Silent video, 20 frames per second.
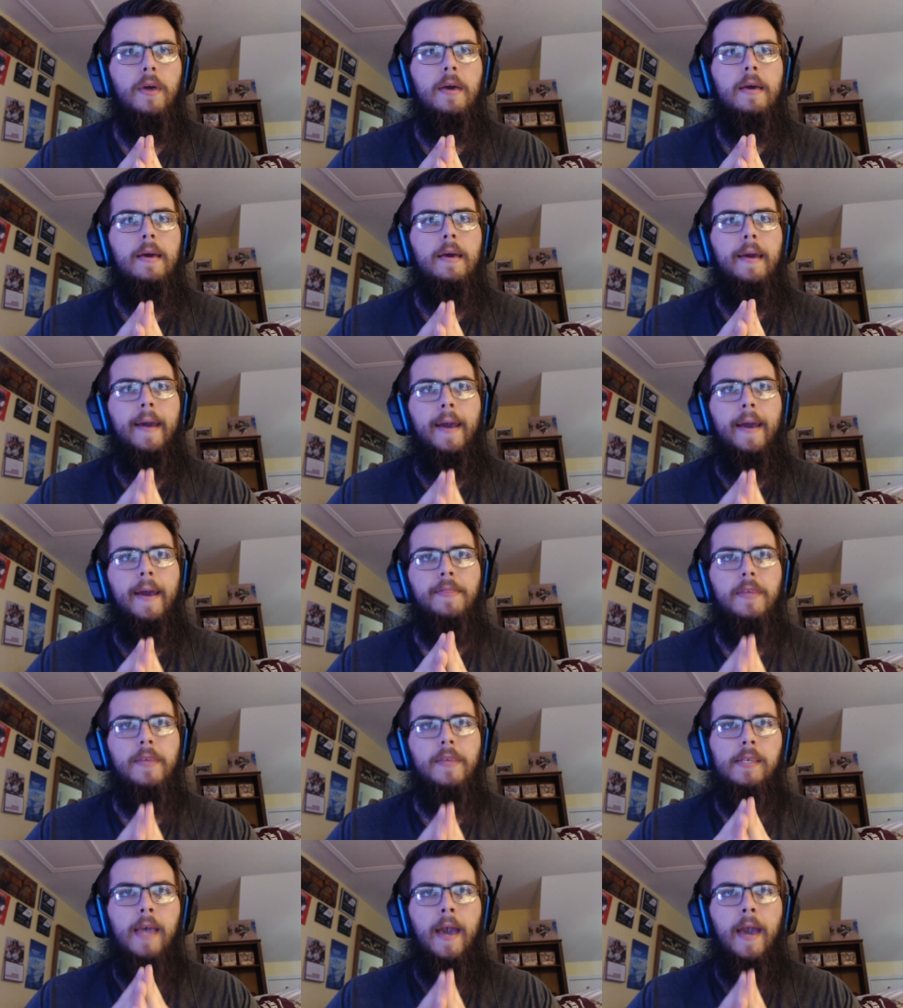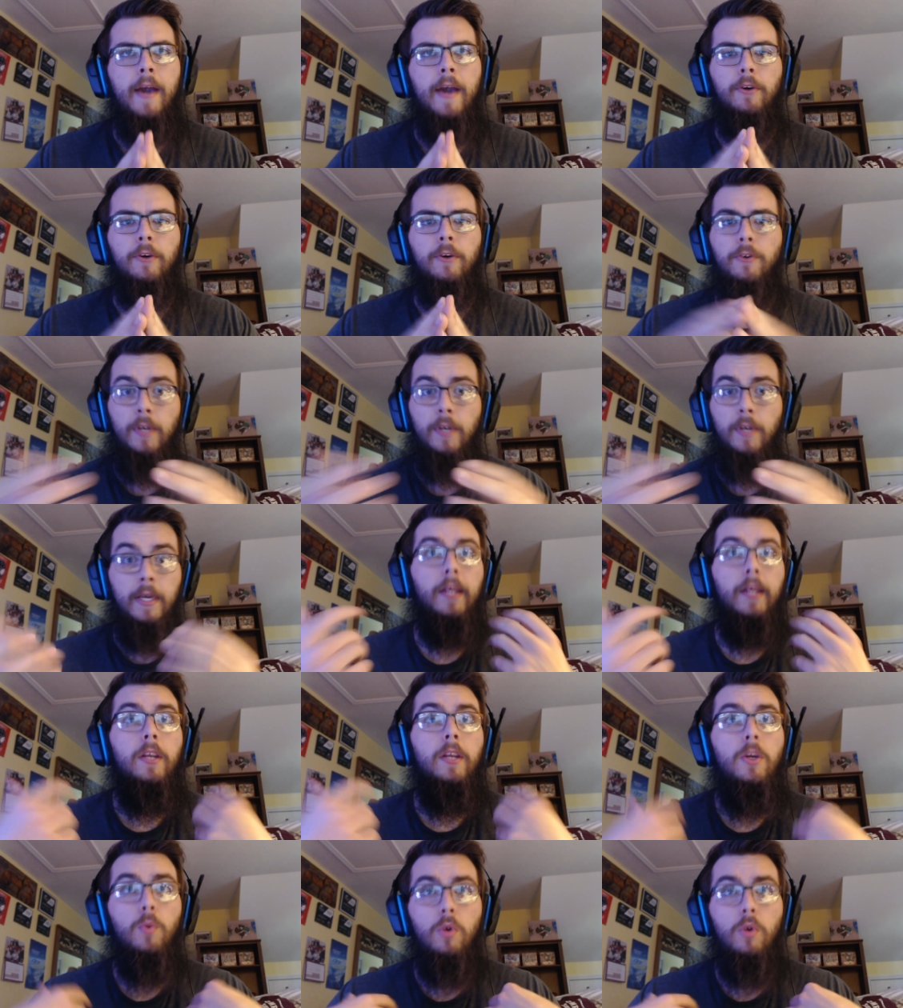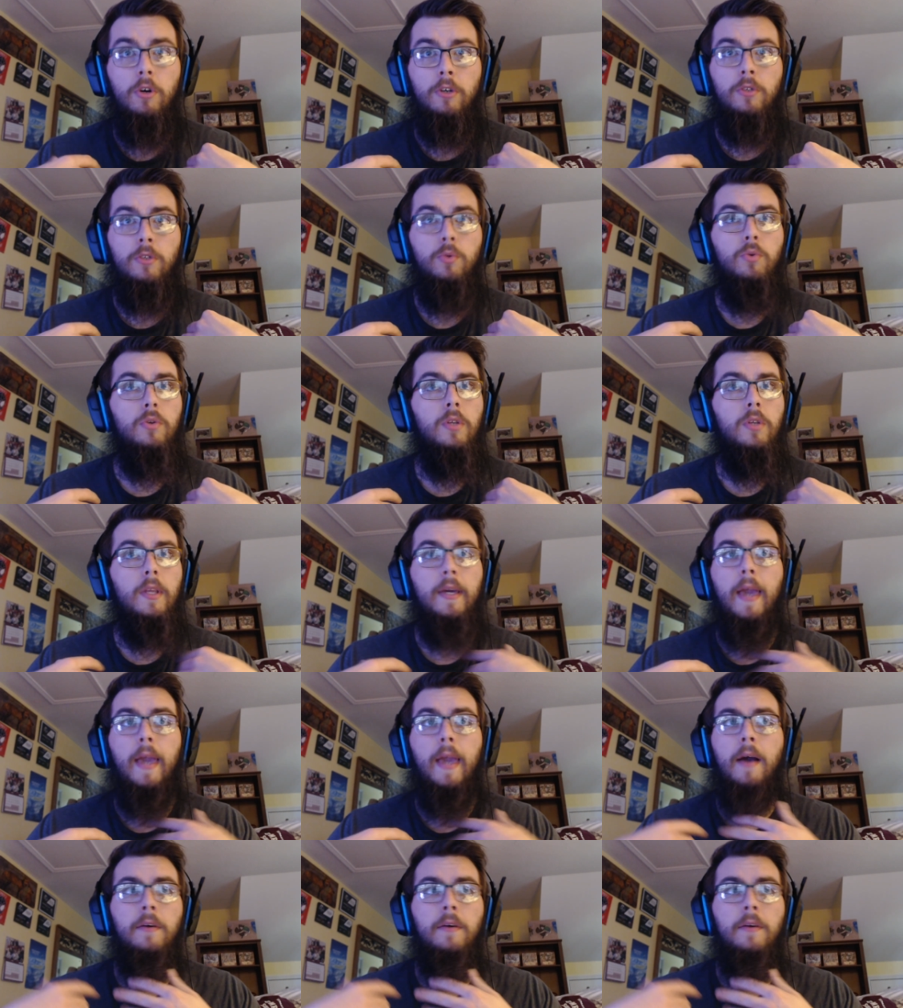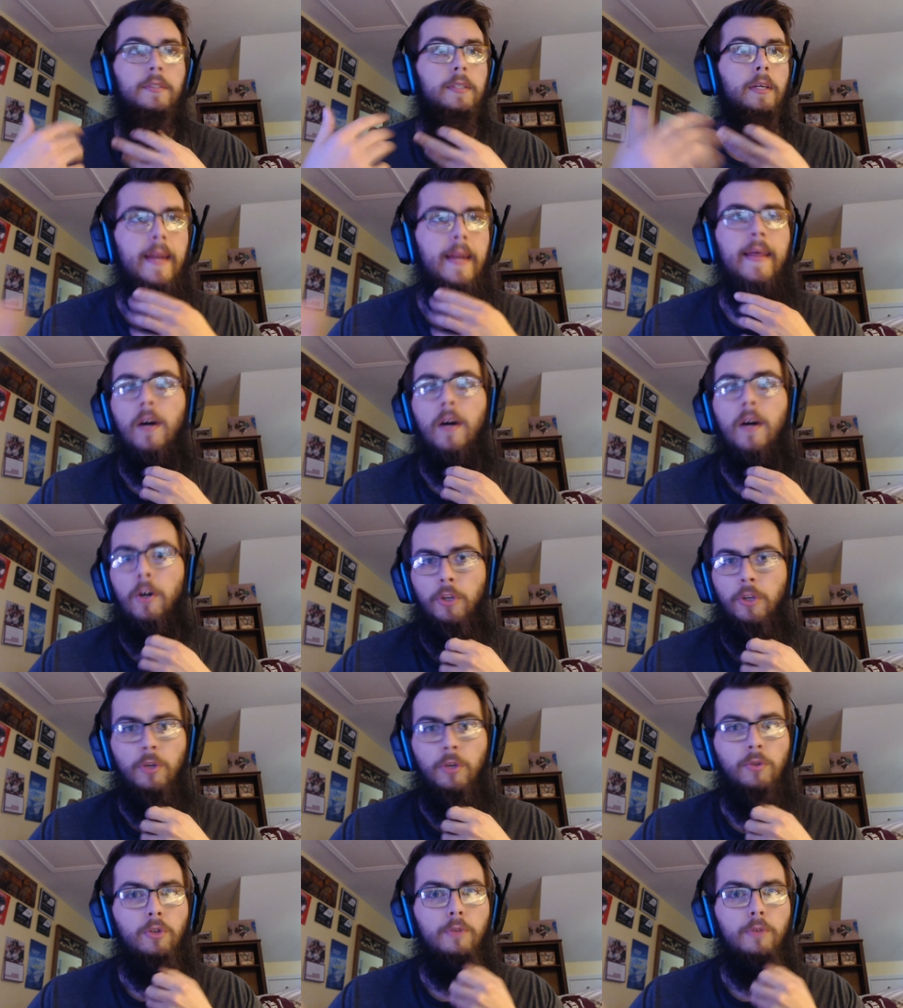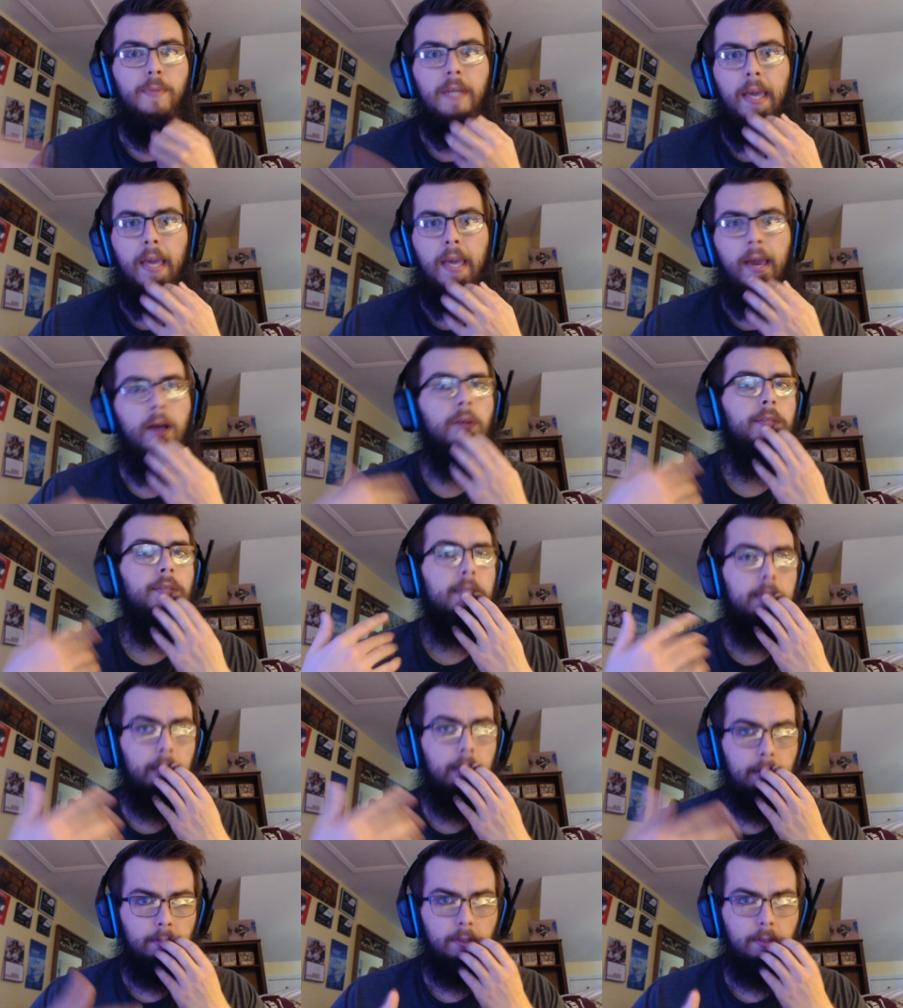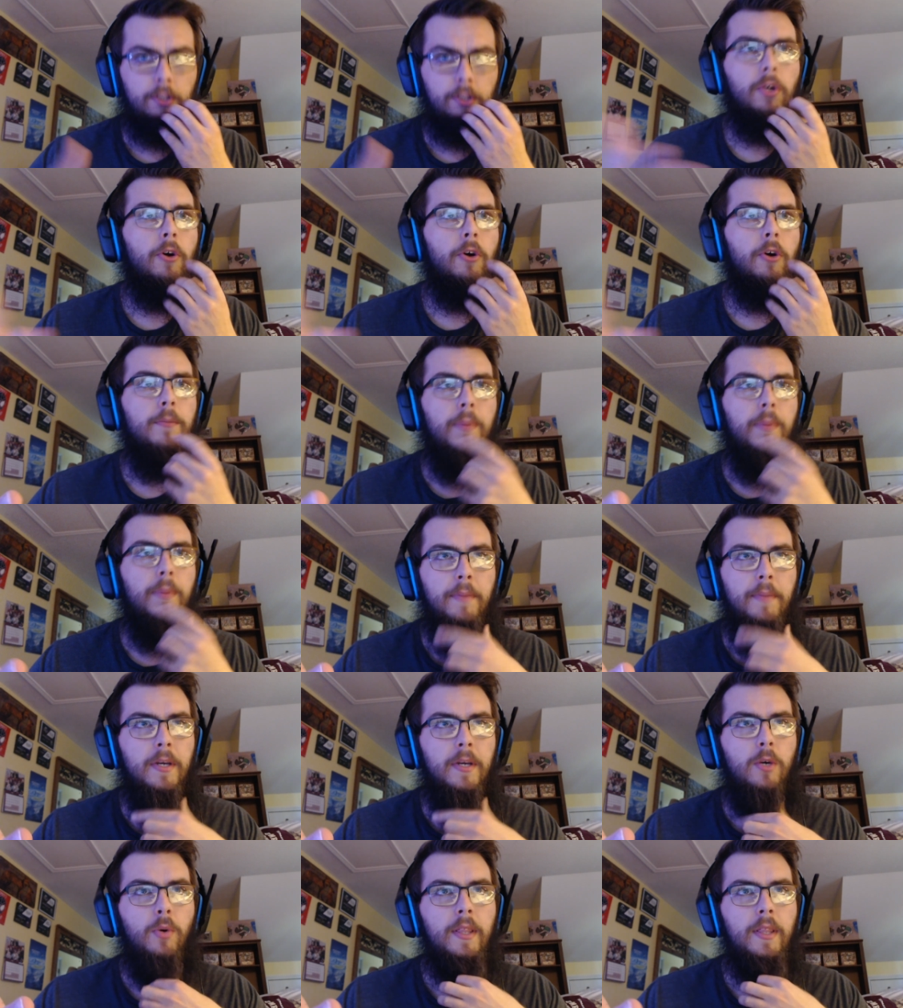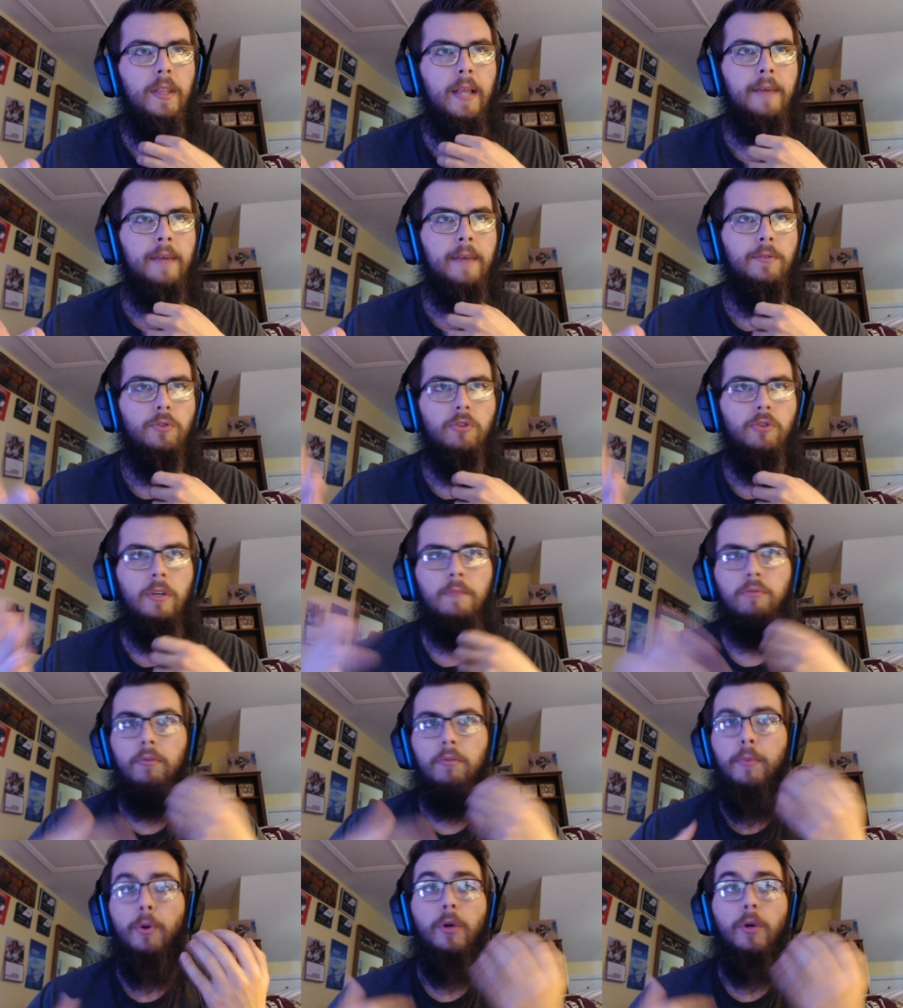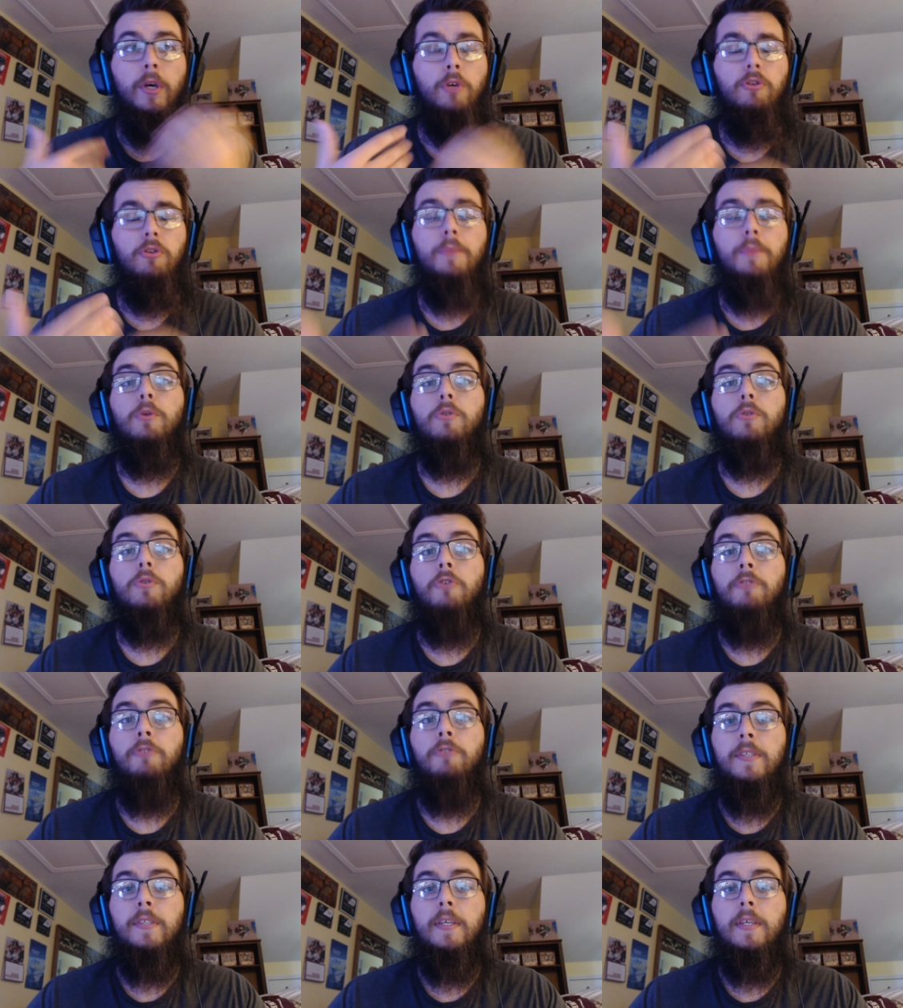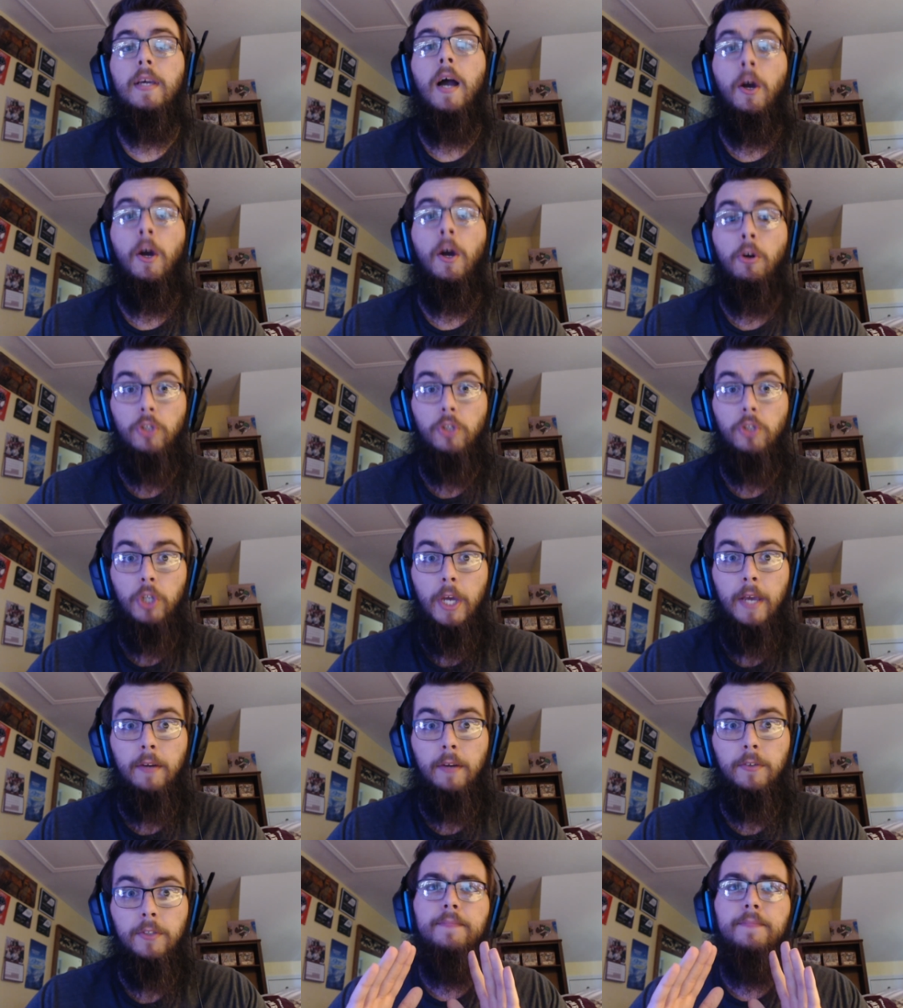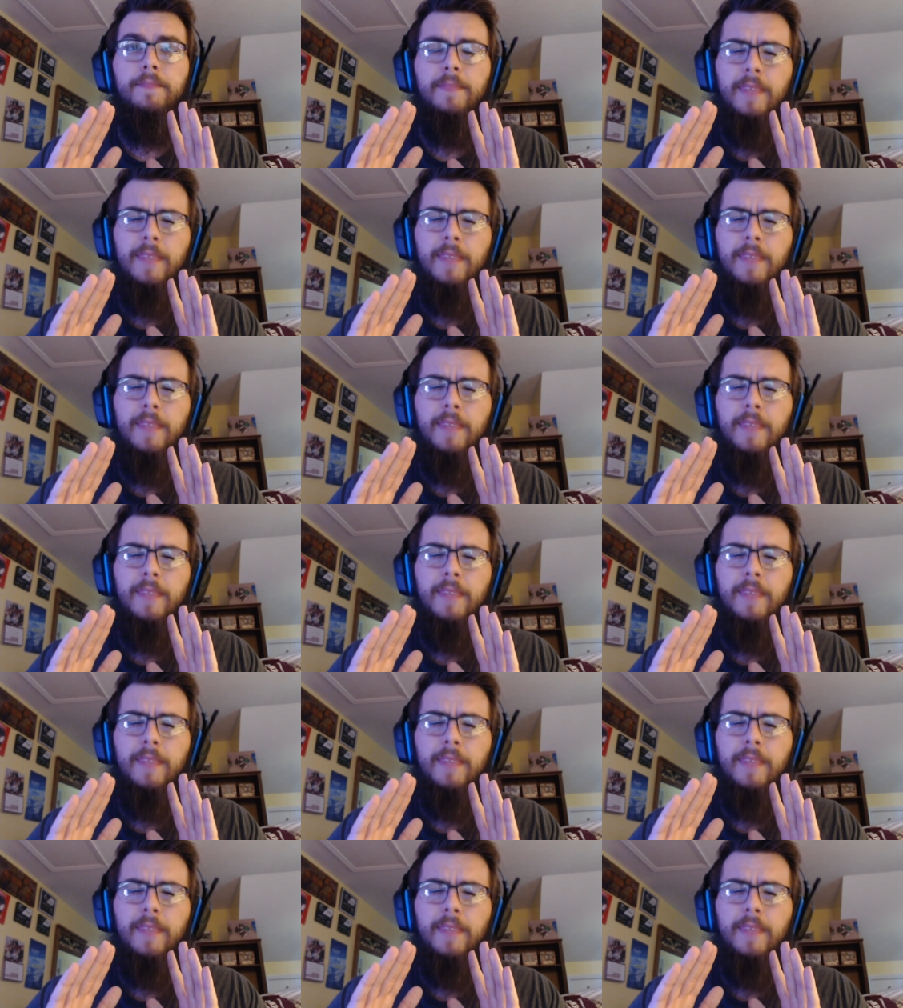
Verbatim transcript: had this hacker get into our Google accounts and our YouTube accounts and start up a Bitcoin live stream promoting cryptocurrency on our channels.